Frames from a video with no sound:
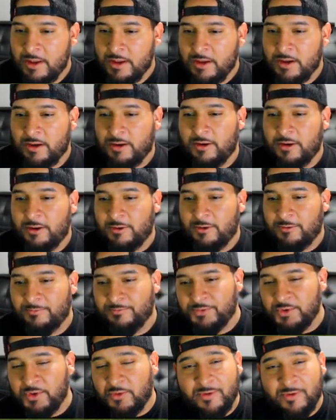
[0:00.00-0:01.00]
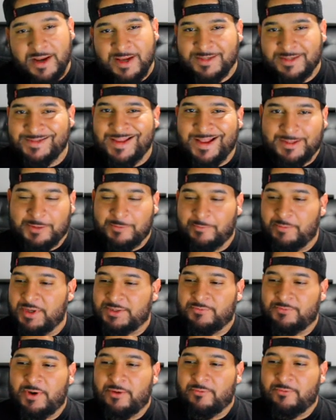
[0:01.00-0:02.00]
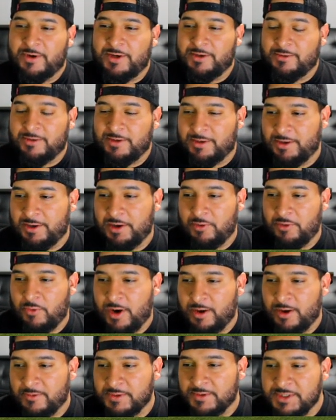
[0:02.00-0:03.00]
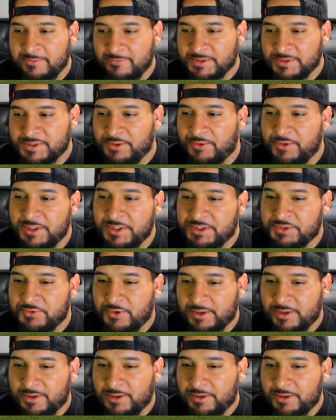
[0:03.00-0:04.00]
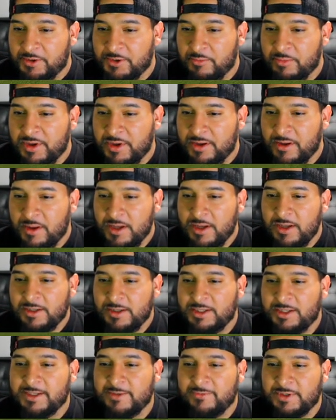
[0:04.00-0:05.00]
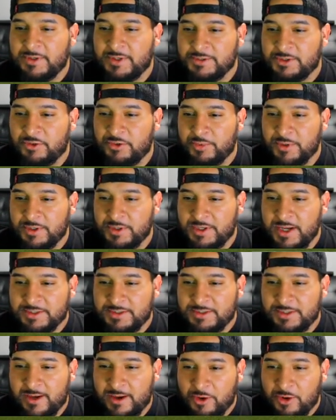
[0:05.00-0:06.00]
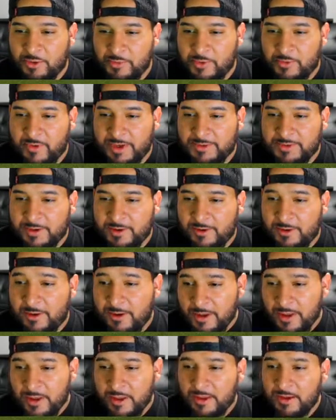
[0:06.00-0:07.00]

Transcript: Duvernay is not the best route running wide receiver, so he's struggling a little bit. Let's see if he gets open. He actually got open right there.